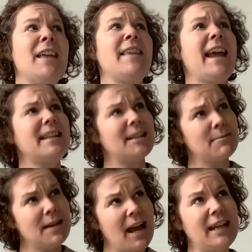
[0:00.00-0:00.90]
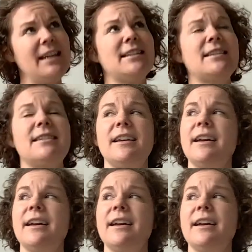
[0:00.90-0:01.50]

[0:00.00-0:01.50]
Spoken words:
They had some nice